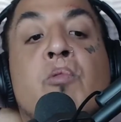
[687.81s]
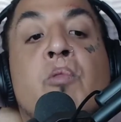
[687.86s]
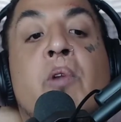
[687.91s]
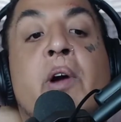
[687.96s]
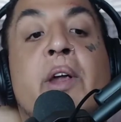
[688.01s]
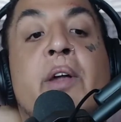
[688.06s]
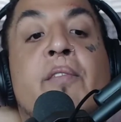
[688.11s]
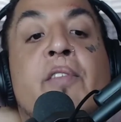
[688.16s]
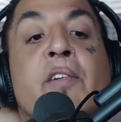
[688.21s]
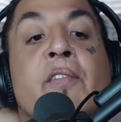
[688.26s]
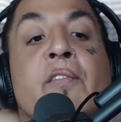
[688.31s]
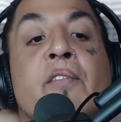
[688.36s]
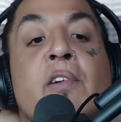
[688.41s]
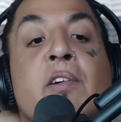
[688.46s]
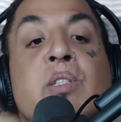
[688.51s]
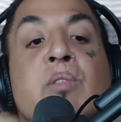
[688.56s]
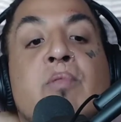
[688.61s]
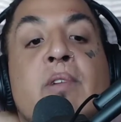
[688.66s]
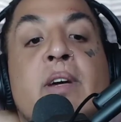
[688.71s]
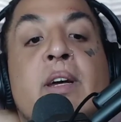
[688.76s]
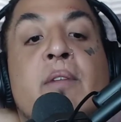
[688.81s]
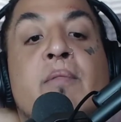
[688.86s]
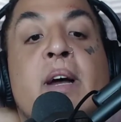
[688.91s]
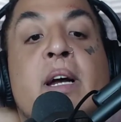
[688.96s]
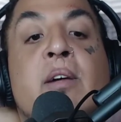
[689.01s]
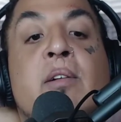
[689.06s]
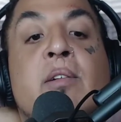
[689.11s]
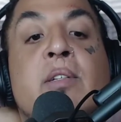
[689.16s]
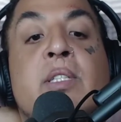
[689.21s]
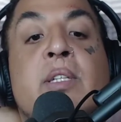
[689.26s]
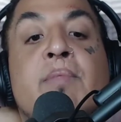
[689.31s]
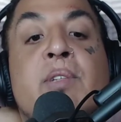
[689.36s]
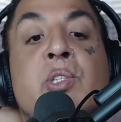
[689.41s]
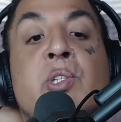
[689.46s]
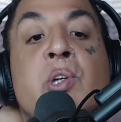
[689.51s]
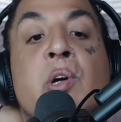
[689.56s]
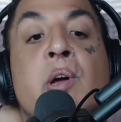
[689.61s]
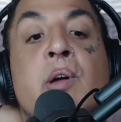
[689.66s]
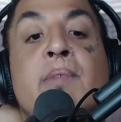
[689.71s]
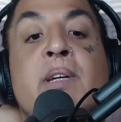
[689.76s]
One of the first written records of the
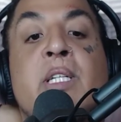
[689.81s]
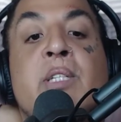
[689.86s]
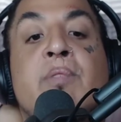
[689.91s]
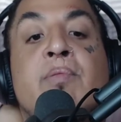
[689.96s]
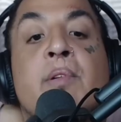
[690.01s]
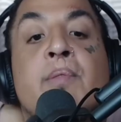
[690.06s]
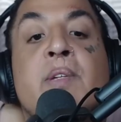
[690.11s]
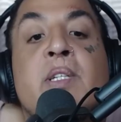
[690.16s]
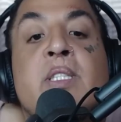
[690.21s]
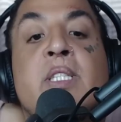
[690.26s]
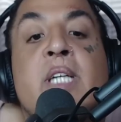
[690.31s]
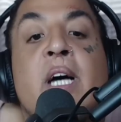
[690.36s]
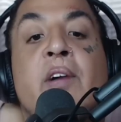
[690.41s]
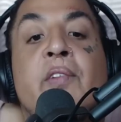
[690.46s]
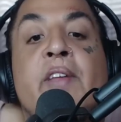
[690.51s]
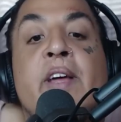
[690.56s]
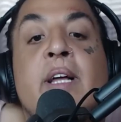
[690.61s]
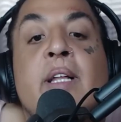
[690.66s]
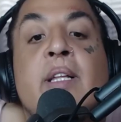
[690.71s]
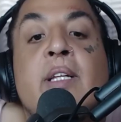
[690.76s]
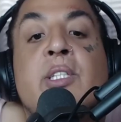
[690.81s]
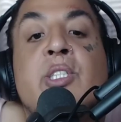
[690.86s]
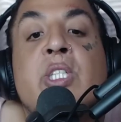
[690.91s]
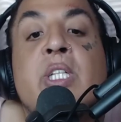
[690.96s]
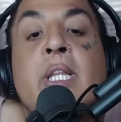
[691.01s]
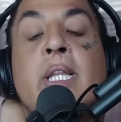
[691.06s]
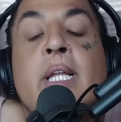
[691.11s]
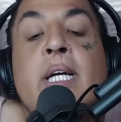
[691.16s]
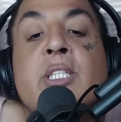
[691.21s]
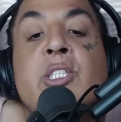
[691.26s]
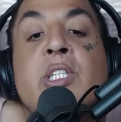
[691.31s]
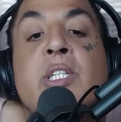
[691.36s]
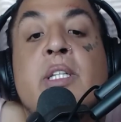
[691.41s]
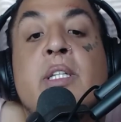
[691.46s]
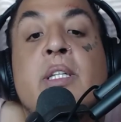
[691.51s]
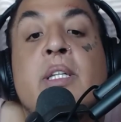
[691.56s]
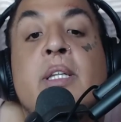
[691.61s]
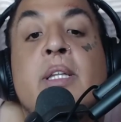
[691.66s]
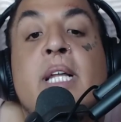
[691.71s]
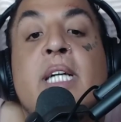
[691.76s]
term is from the South English legend
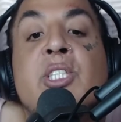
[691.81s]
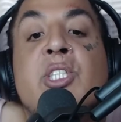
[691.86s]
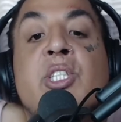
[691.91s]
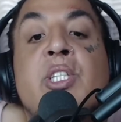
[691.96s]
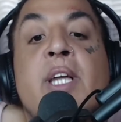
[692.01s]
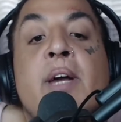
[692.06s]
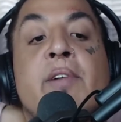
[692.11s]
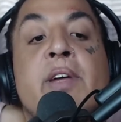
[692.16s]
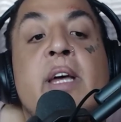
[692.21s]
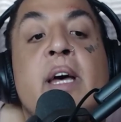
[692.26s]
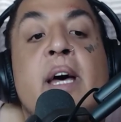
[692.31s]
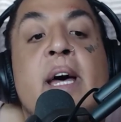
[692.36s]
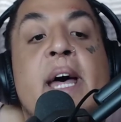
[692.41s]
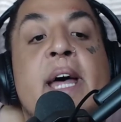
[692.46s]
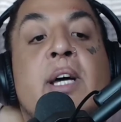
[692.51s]
legendary,